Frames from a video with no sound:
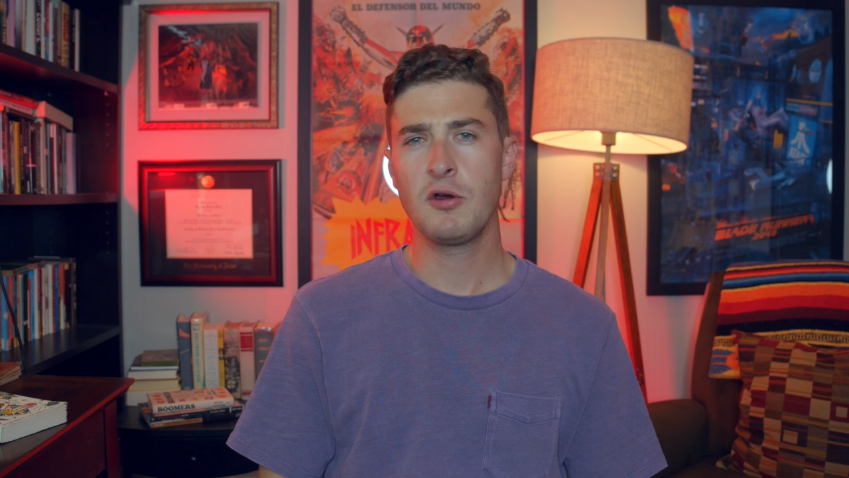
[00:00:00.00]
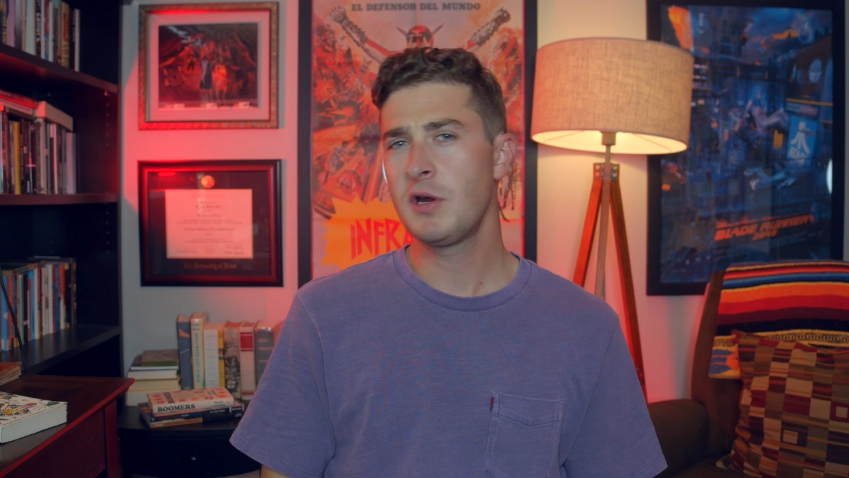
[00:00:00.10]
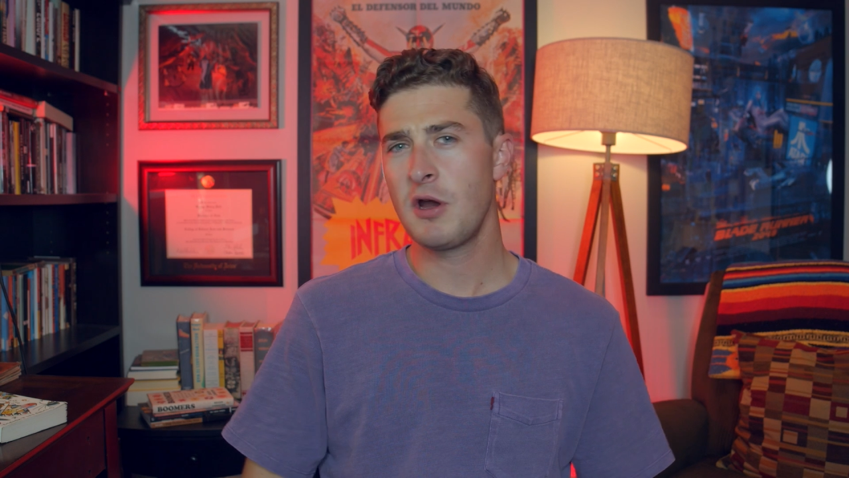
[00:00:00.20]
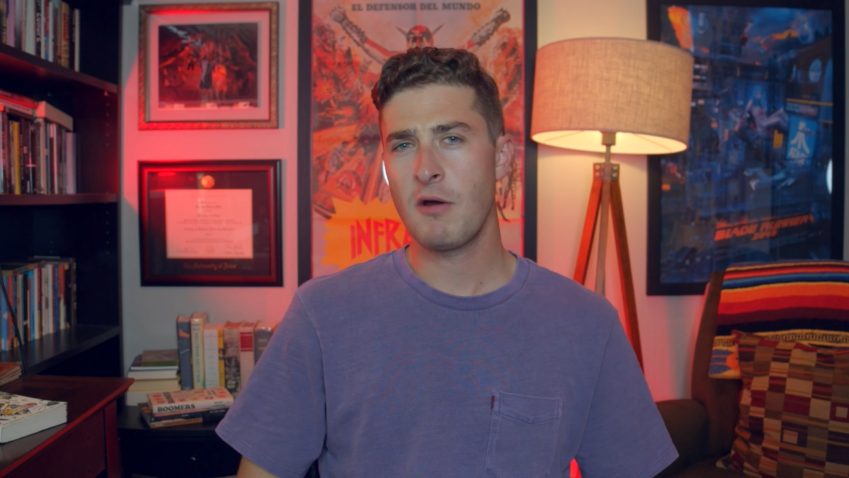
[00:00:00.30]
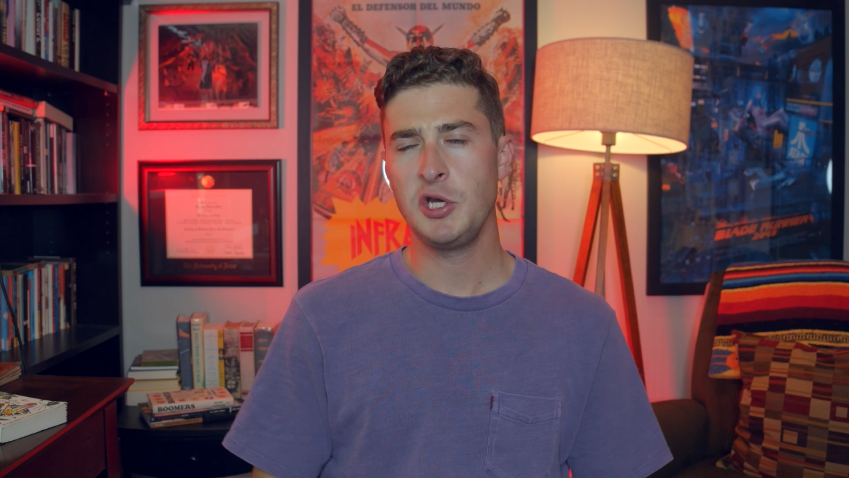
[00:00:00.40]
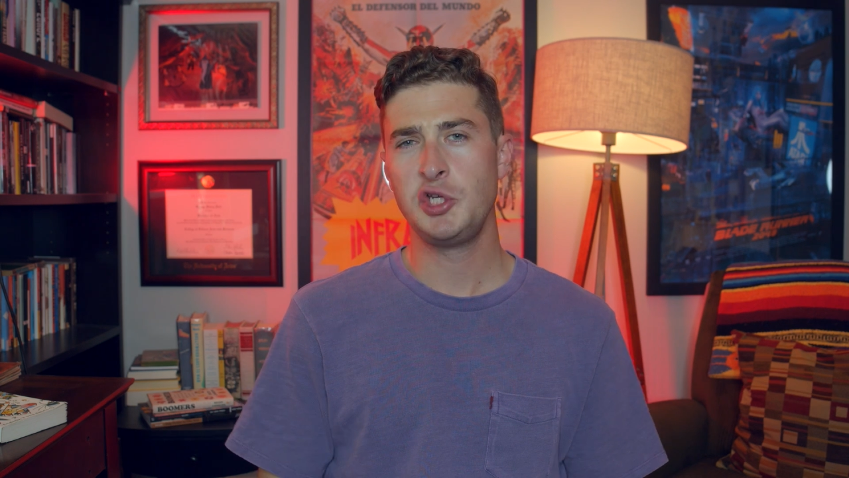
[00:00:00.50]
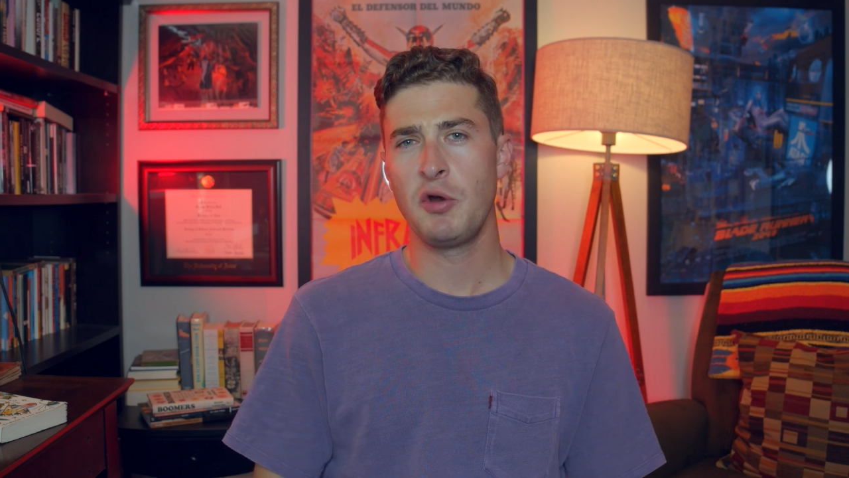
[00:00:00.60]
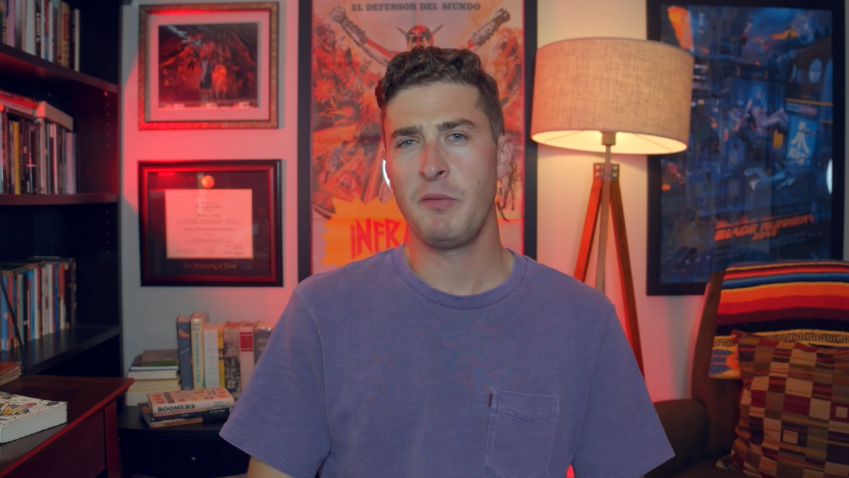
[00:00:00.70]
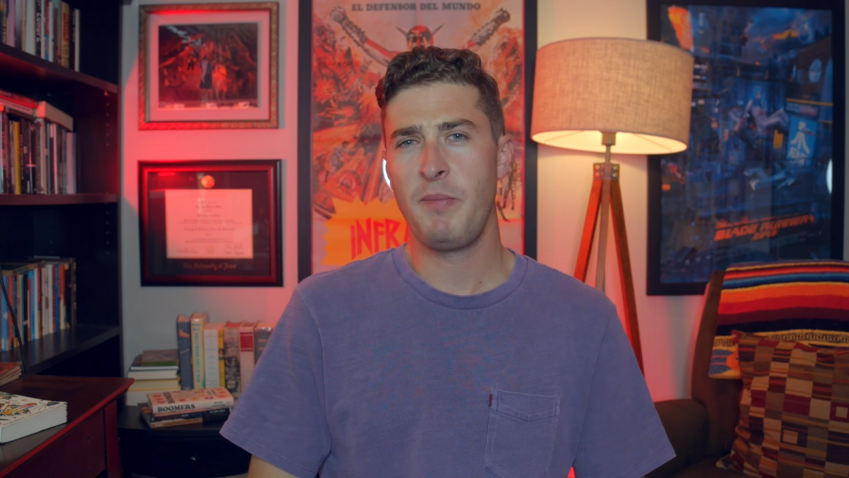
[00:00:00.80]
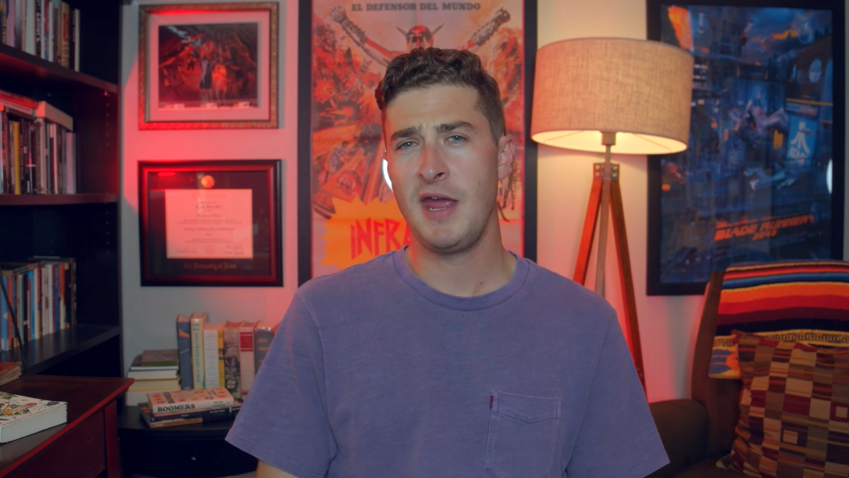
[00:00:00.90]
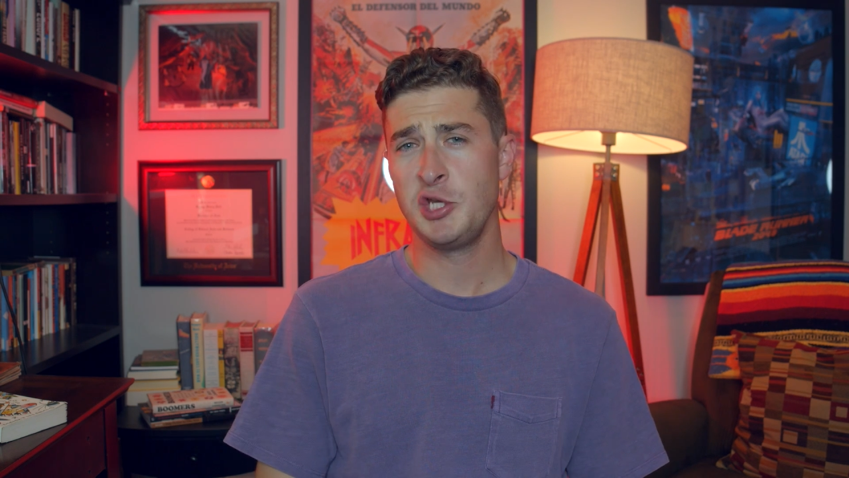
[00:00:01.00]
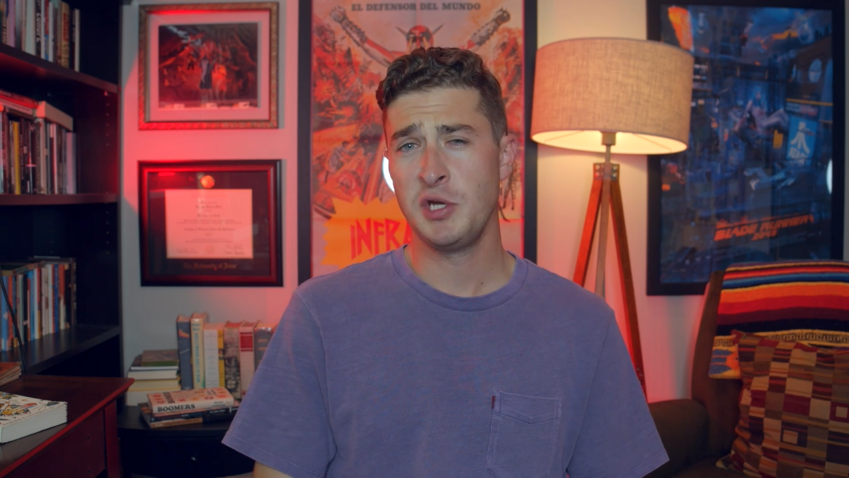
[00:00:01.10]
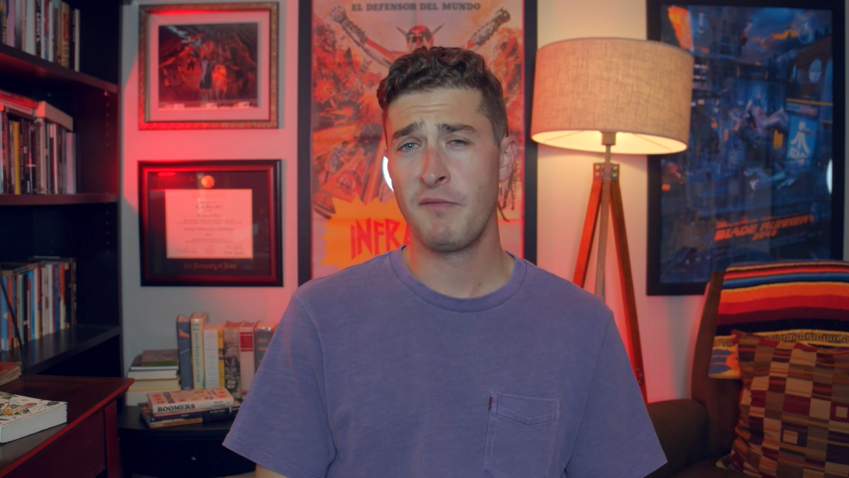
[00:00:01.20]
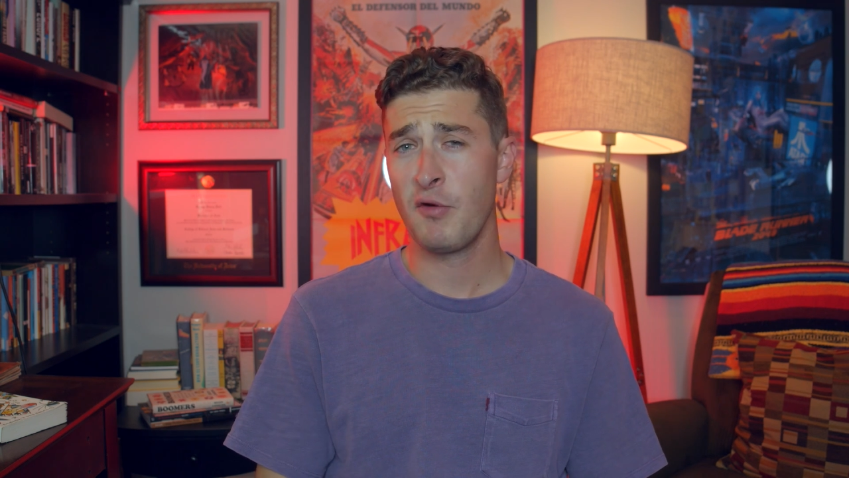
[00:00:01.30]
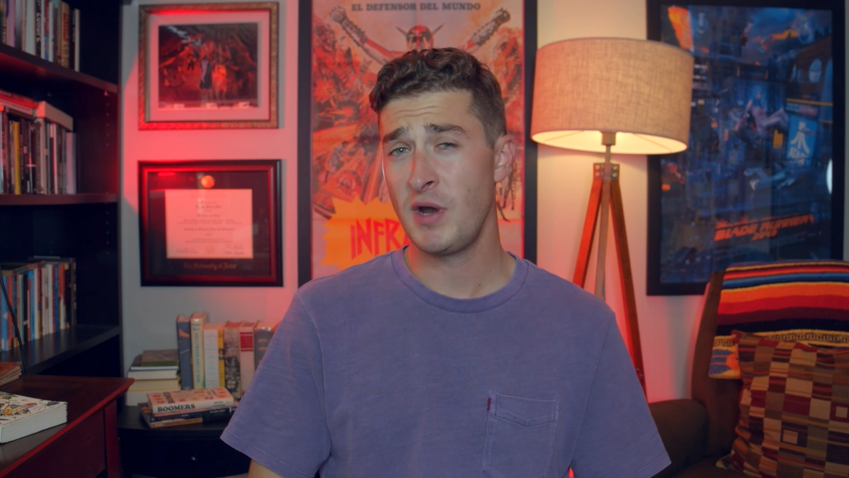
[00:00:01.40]
Kirk had already shown a
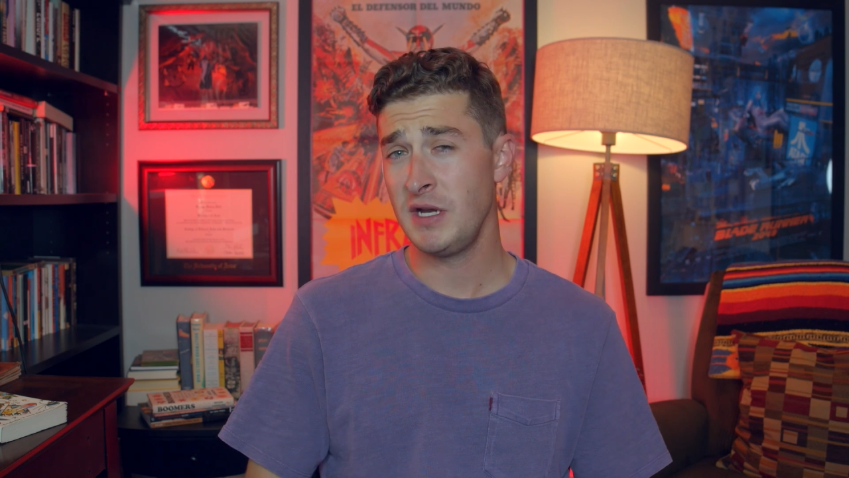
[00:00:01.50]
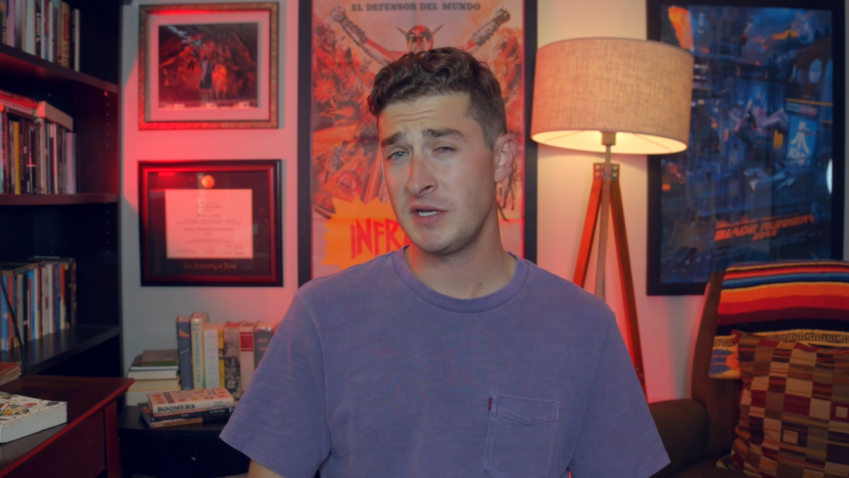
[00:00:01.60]
penchant for wanting